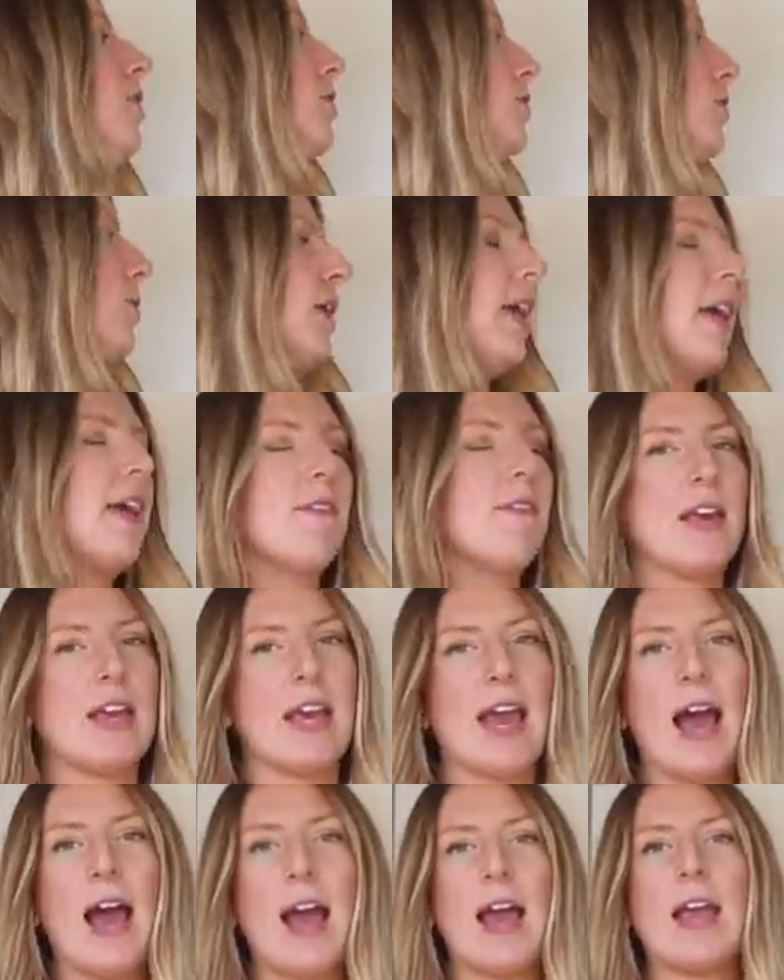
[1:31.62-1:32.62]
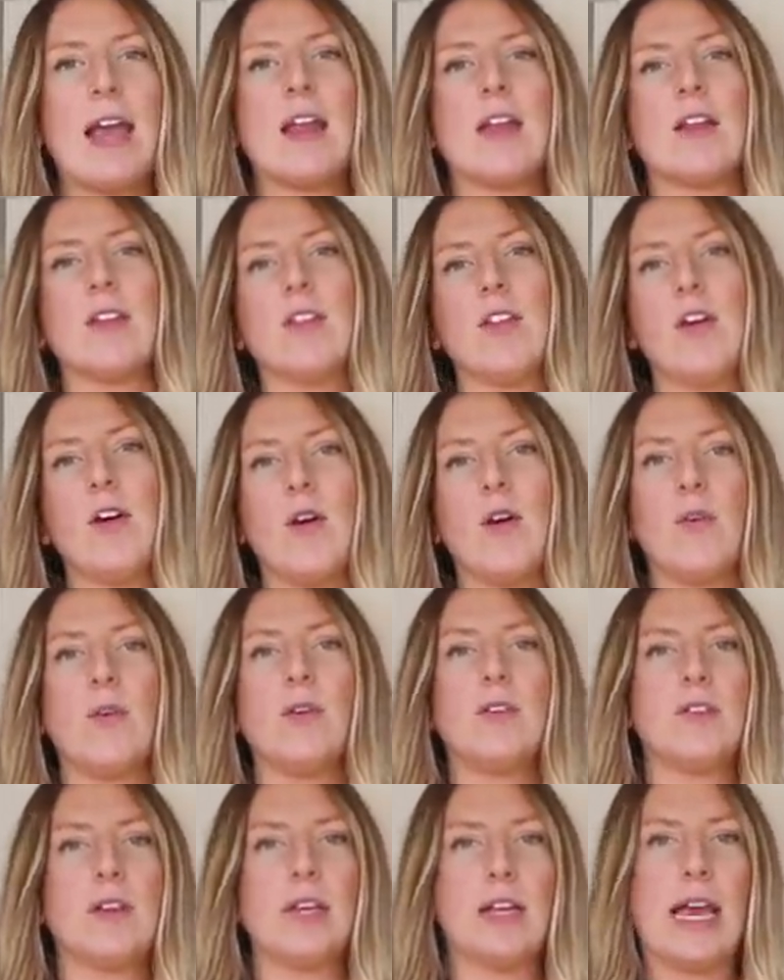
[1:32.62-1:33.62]
So we gave a high and a
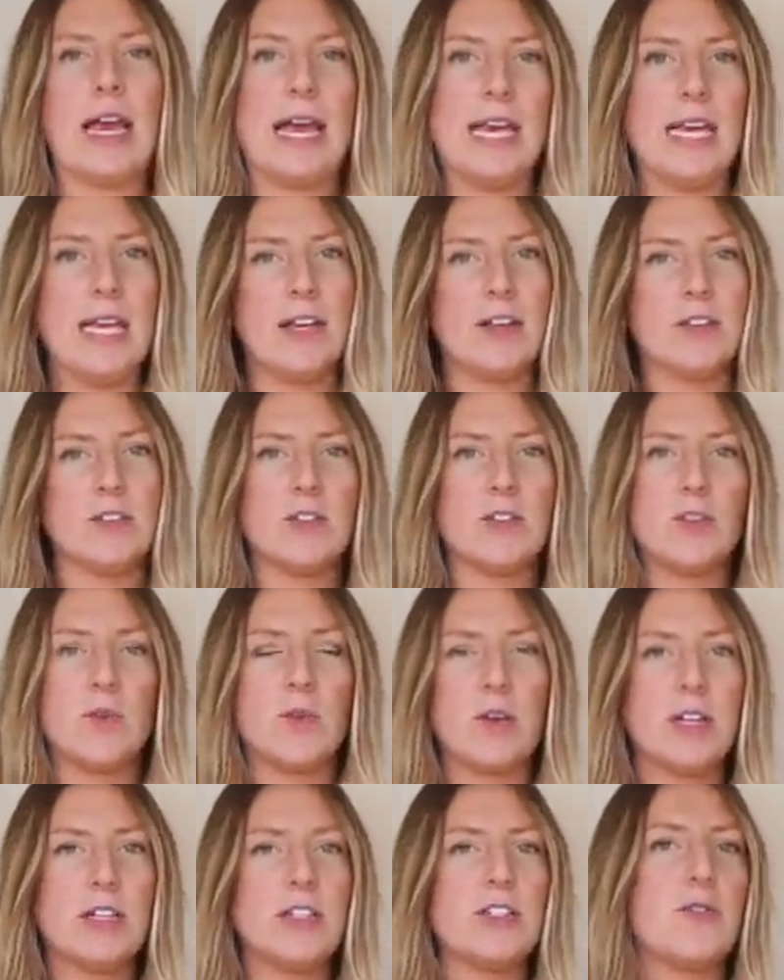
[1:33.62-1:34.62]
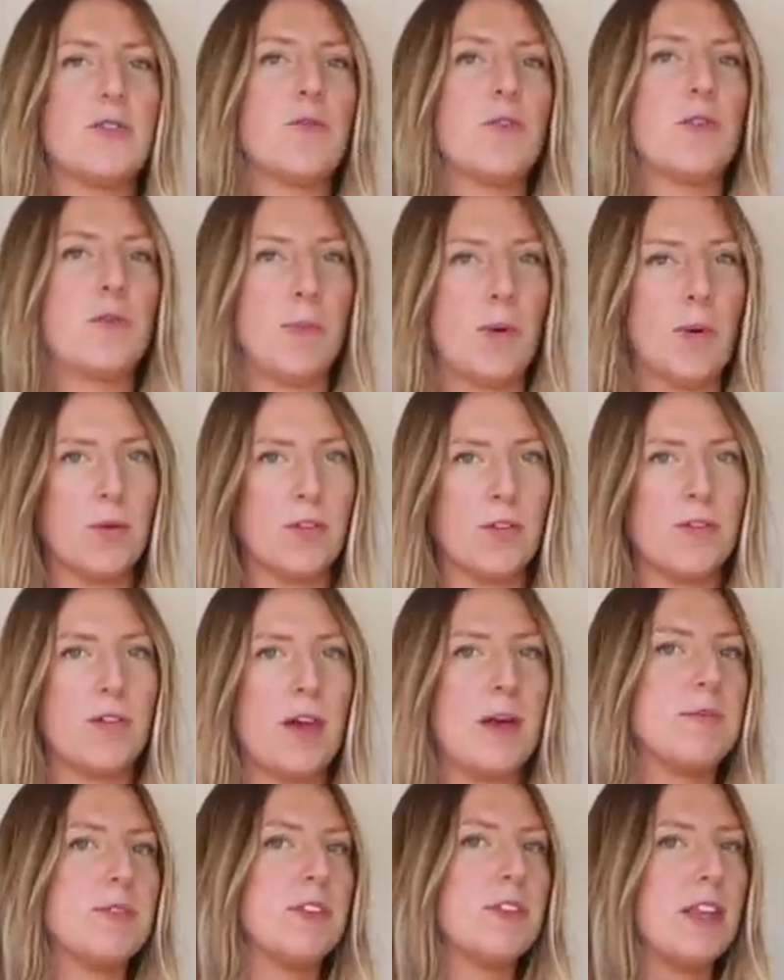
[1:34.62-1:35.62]
low hanging storage for both of
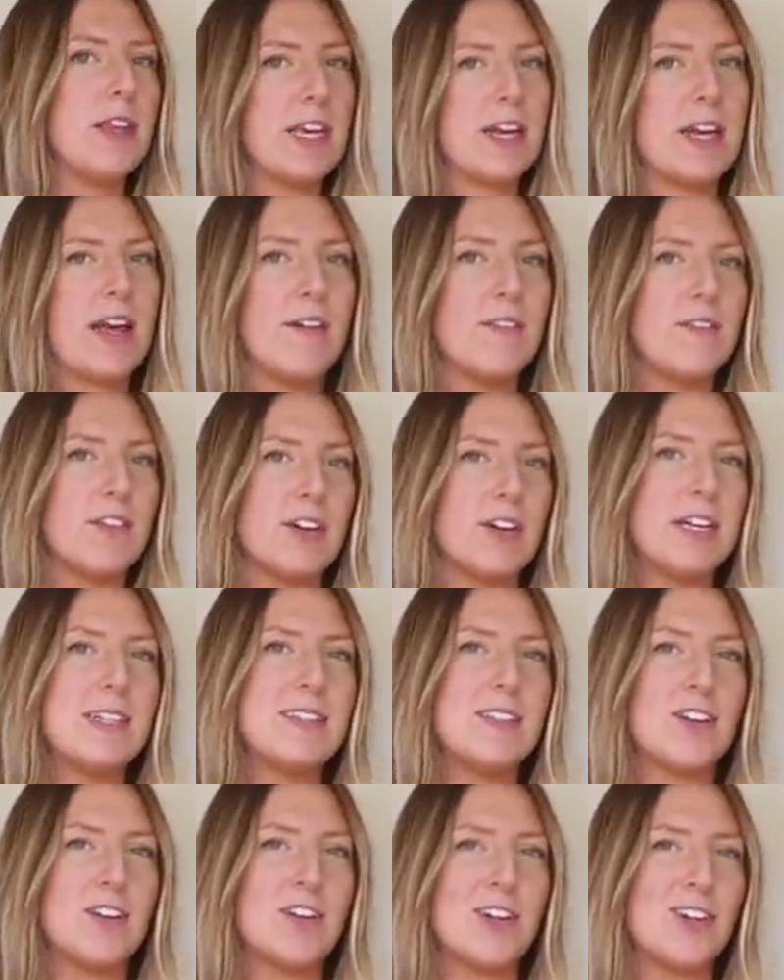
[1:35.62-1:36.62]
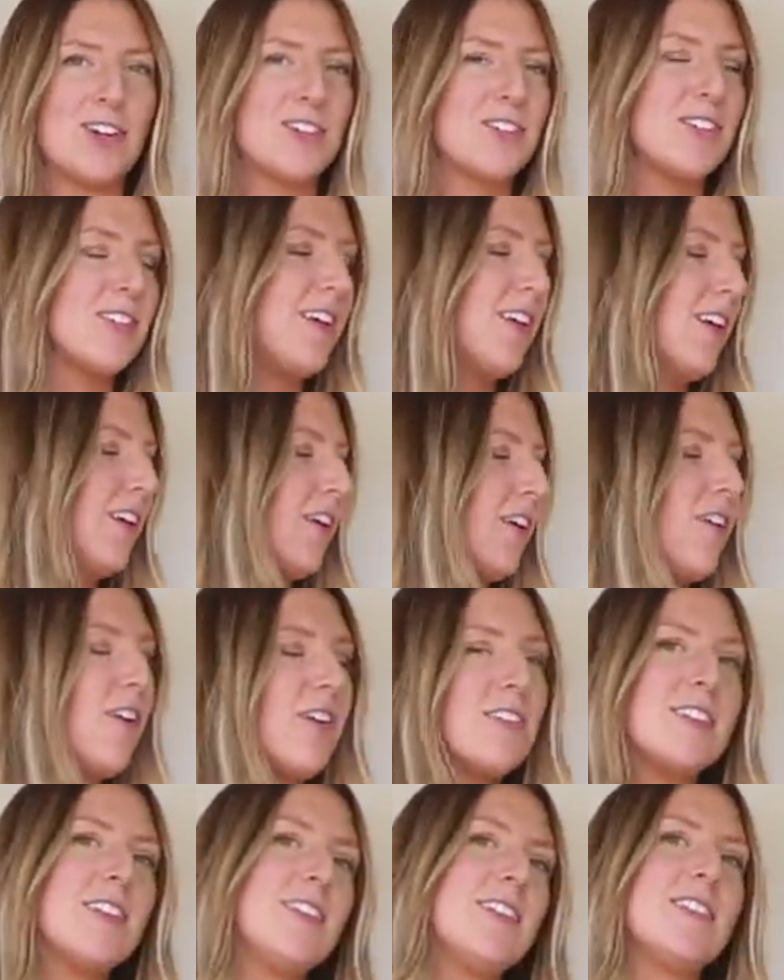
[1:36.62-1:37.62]
them so they can have their his and hers
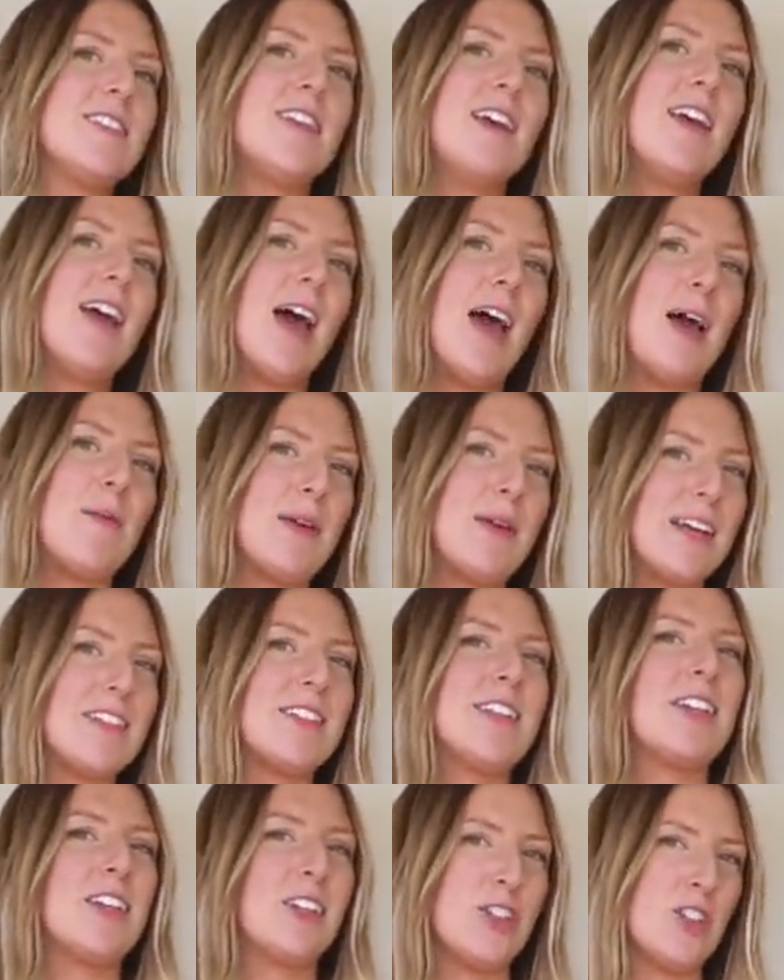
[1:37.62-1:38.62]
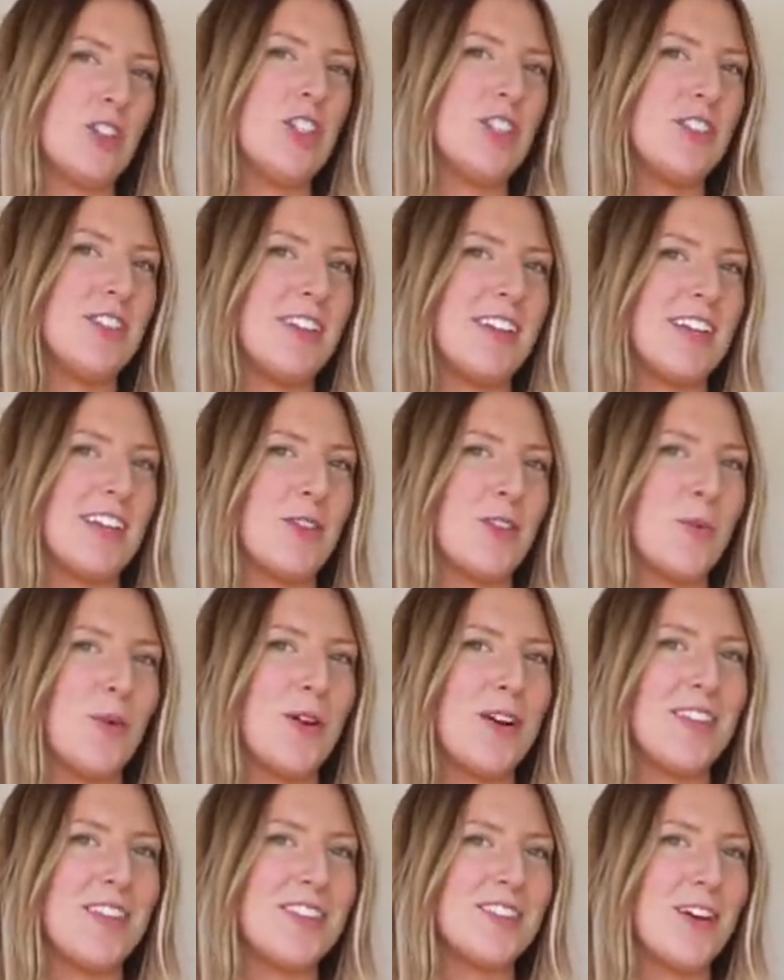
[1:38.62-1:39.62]
closets. I'm guessing she's going to get the
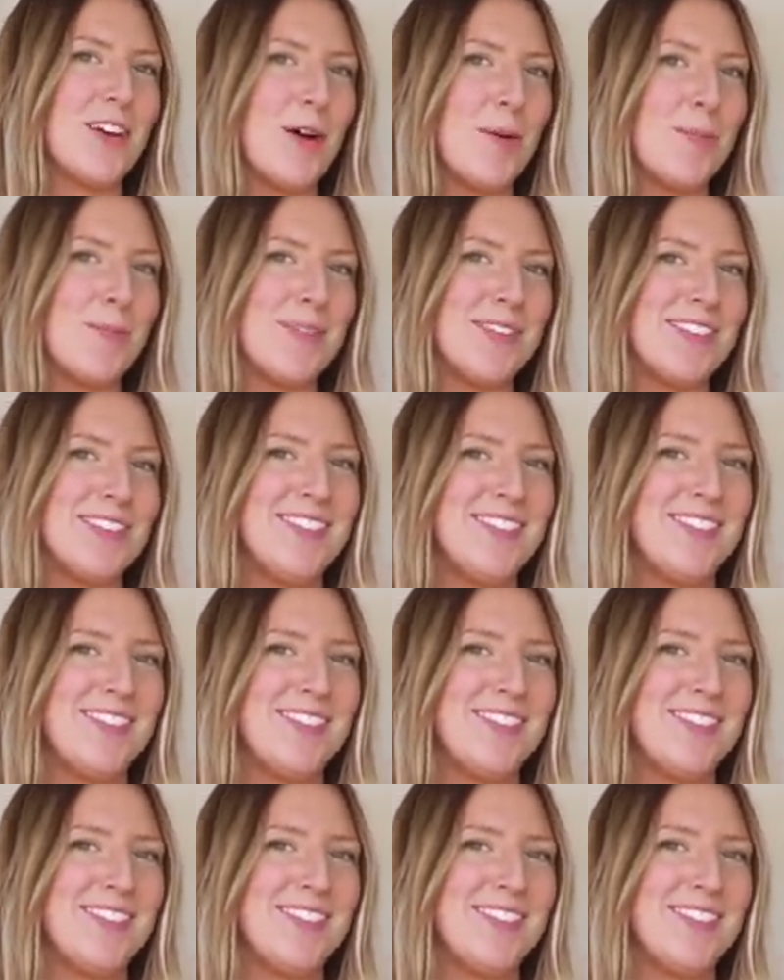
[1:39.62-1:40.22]
one on the top.